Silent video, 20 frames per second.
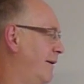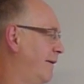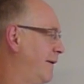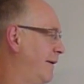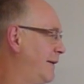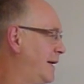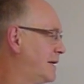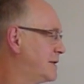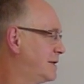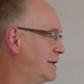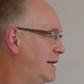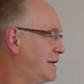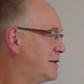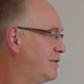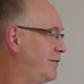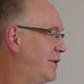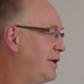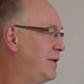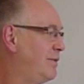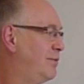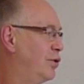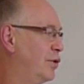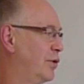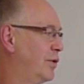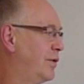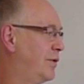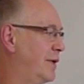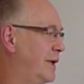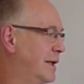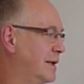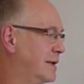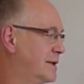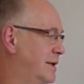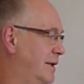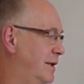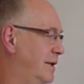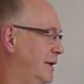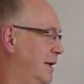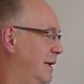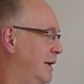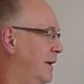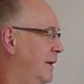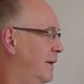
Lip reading: And that's a very important thing. So